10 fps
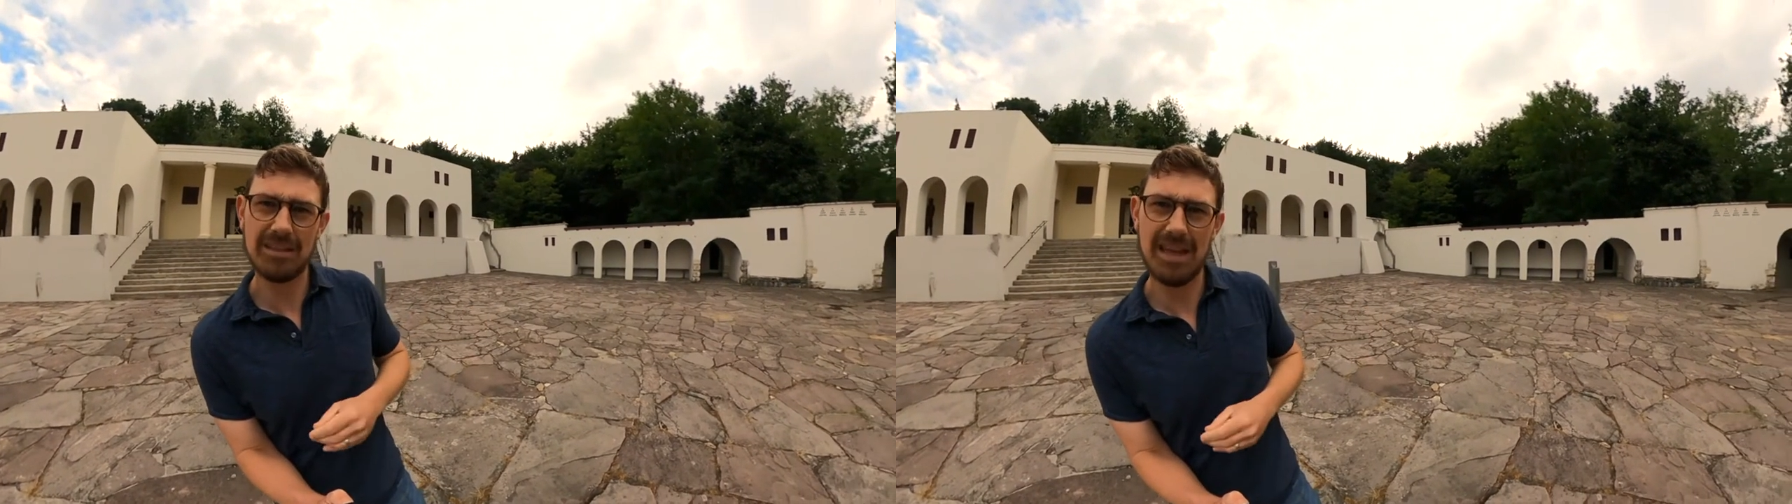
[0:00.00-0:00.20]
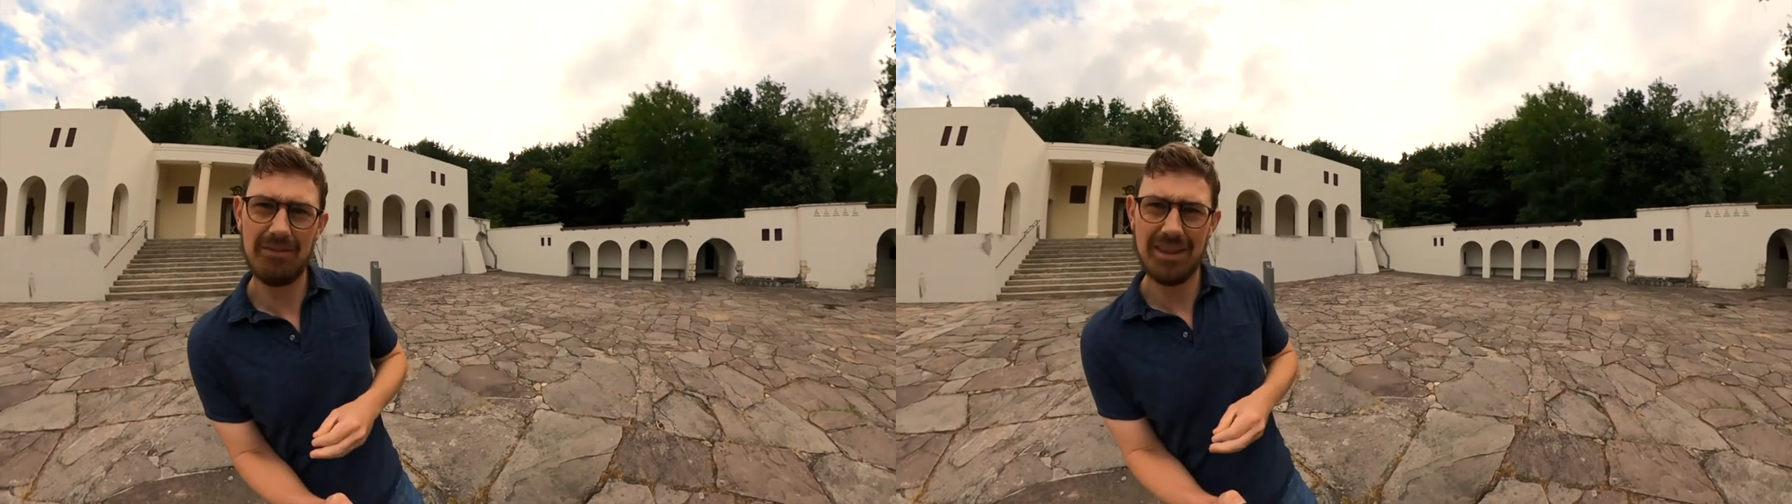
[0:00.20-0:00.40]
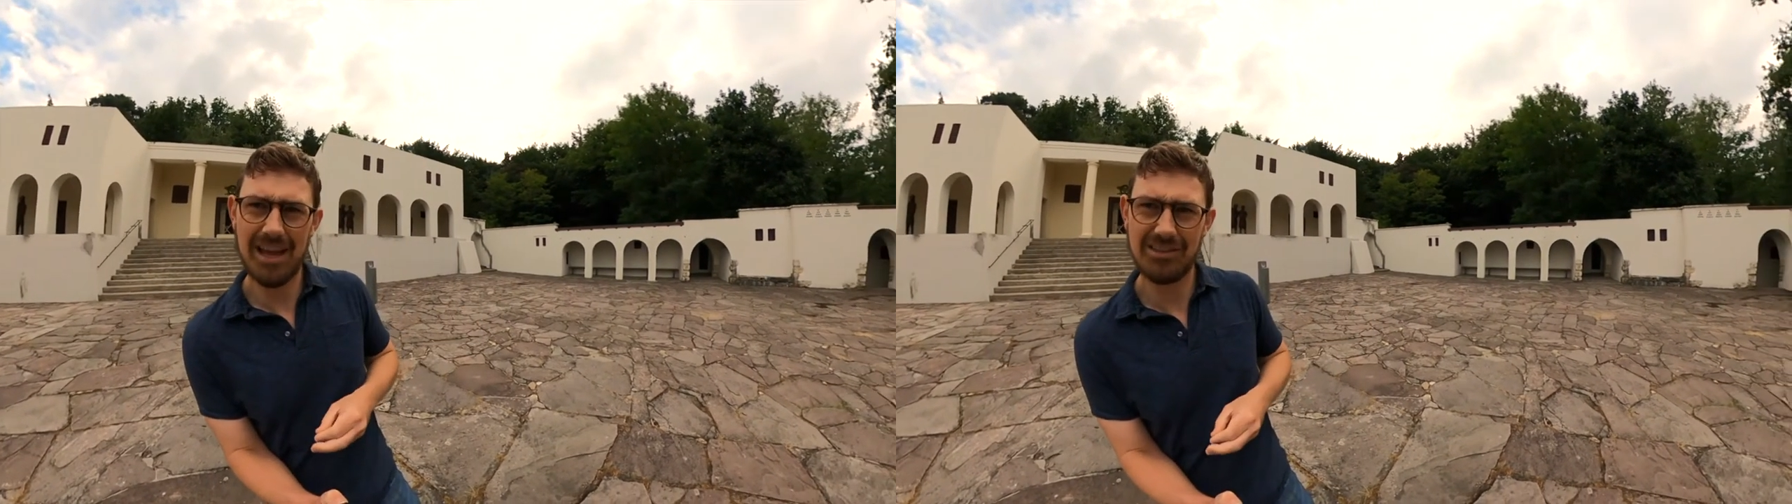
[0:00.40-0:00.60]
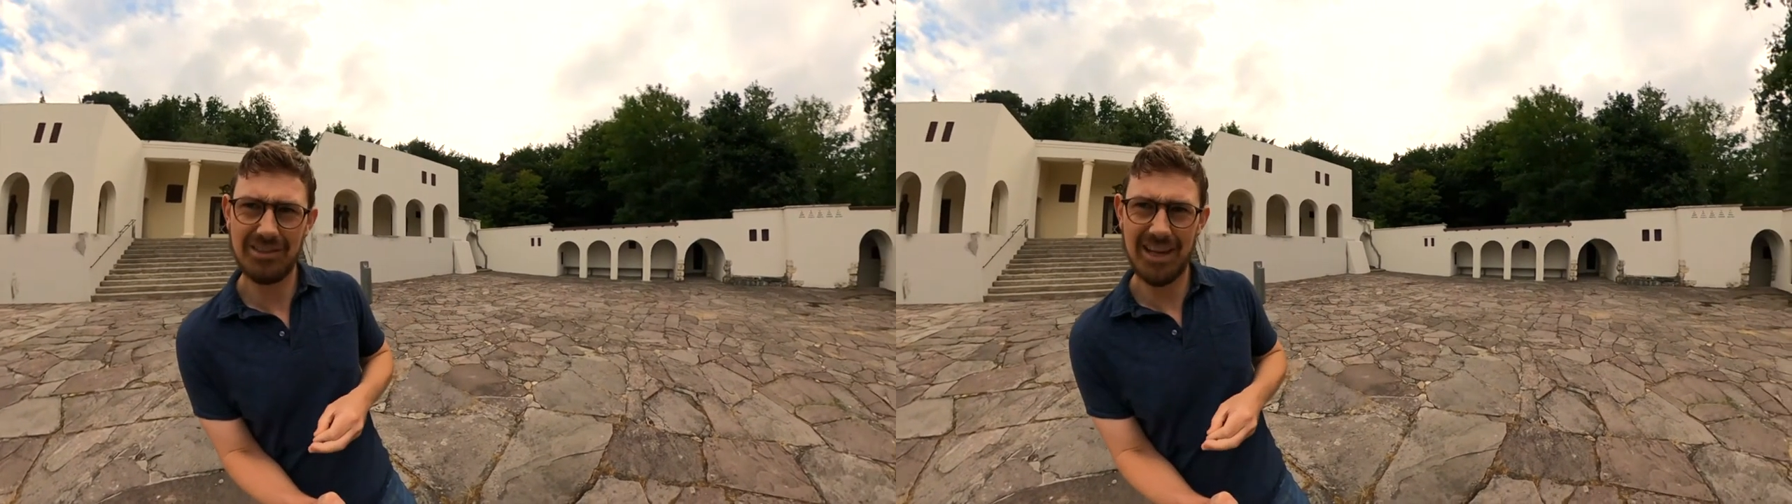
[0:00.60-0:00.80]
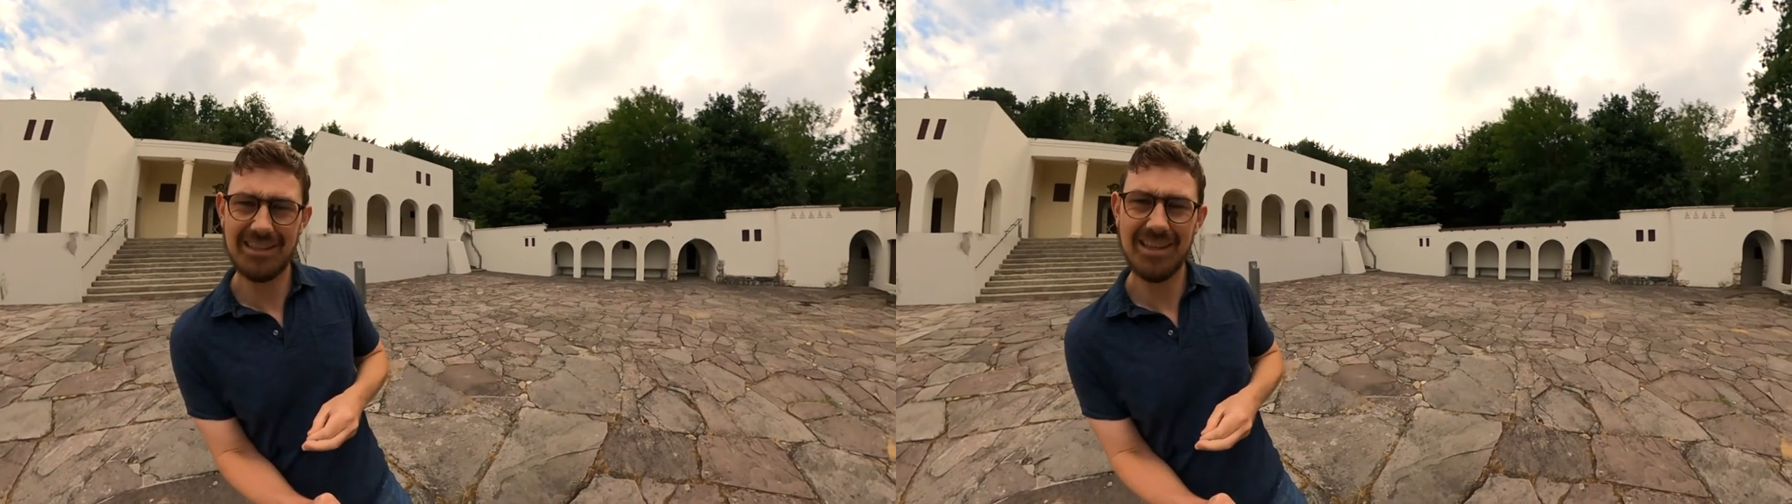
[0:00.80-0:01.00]
together their
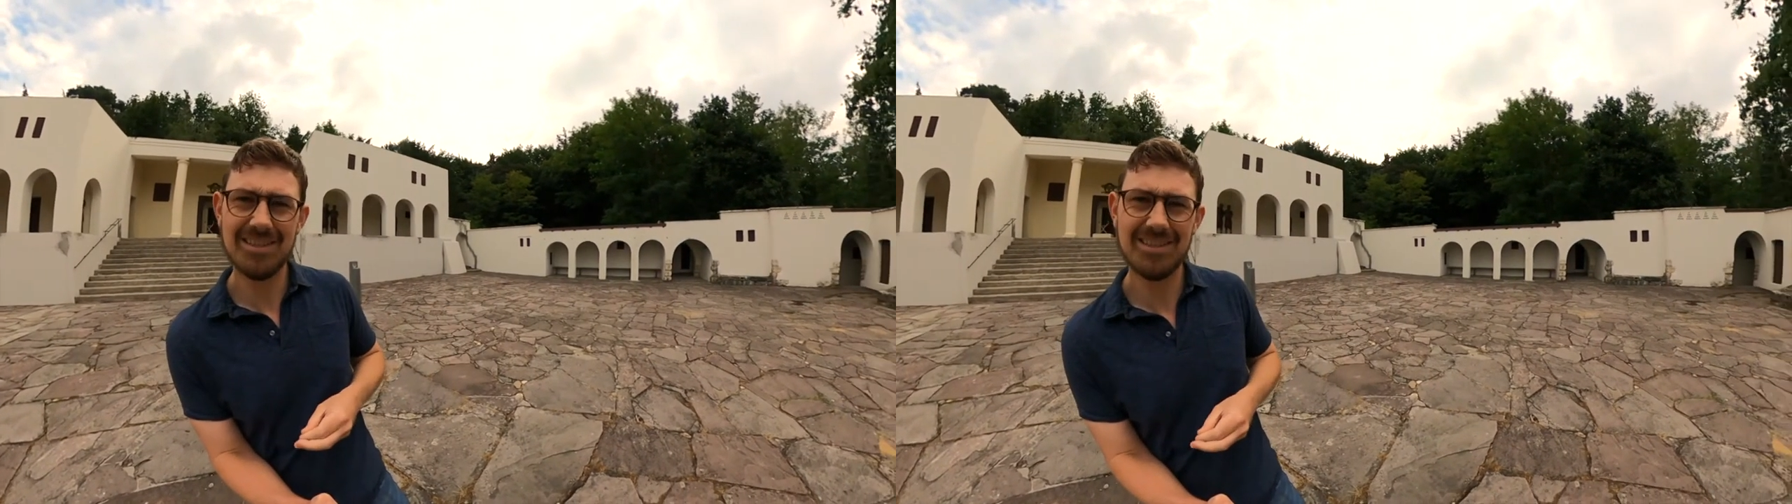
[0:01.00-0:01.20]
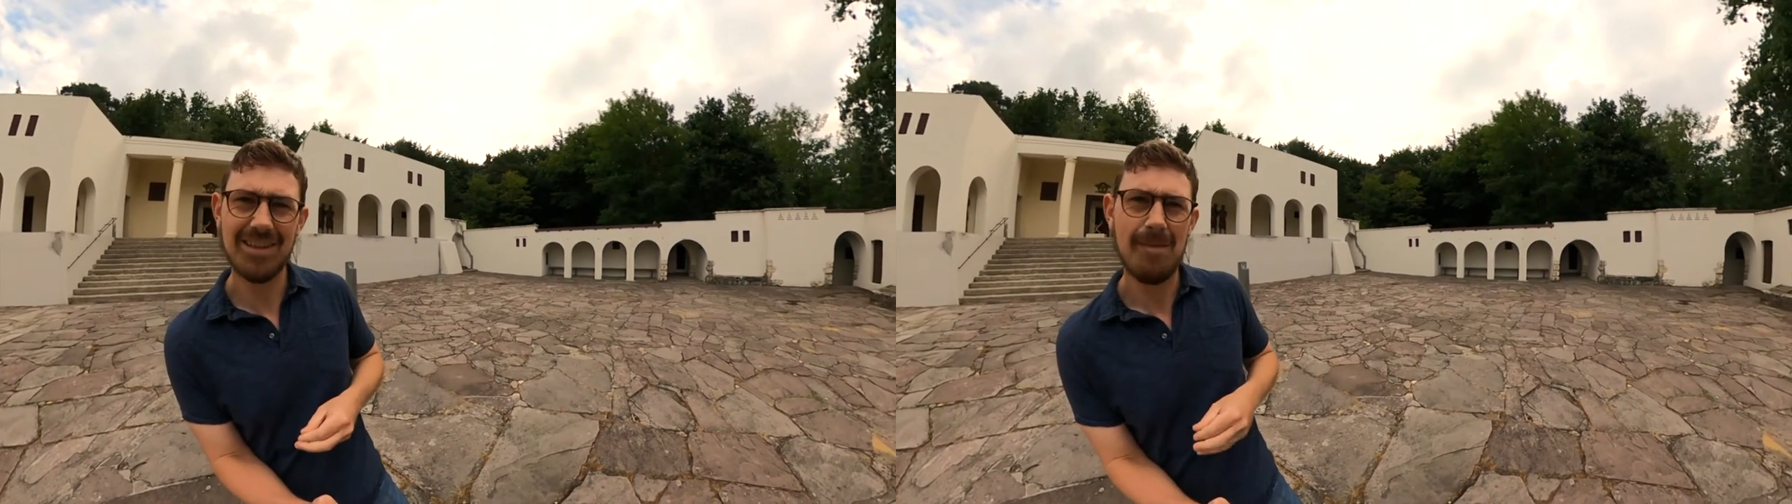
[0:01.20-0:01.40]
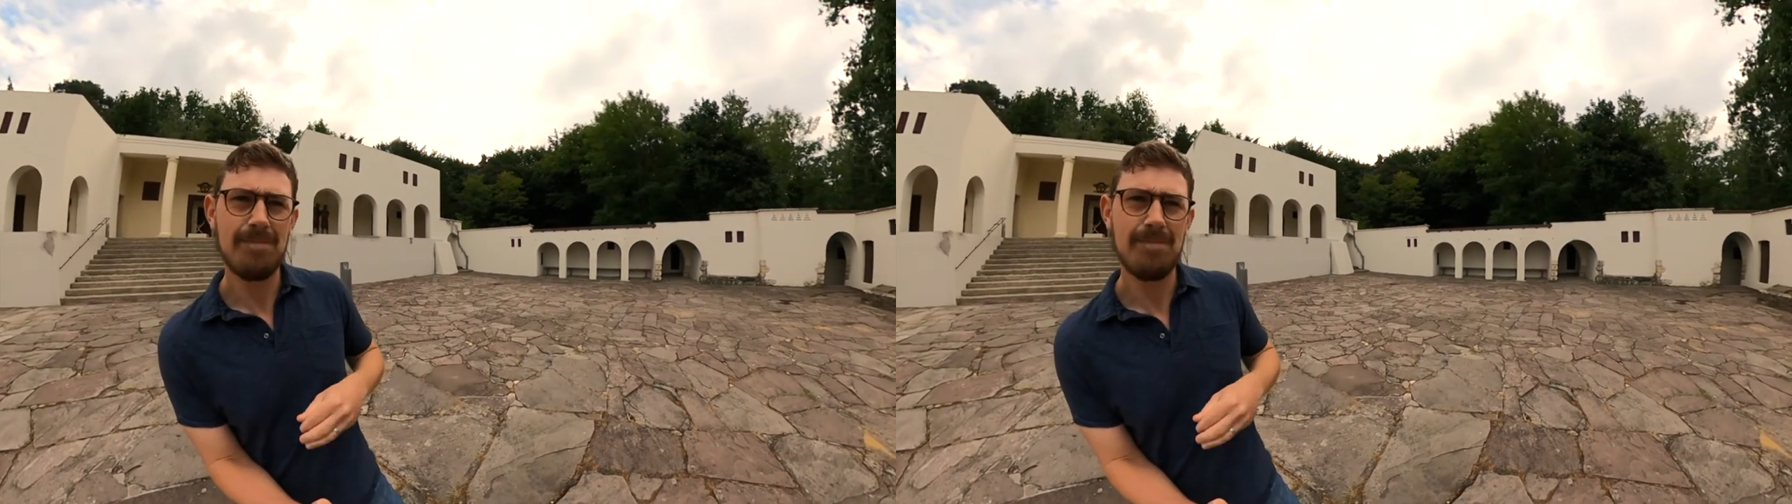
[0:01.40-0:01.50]
genetics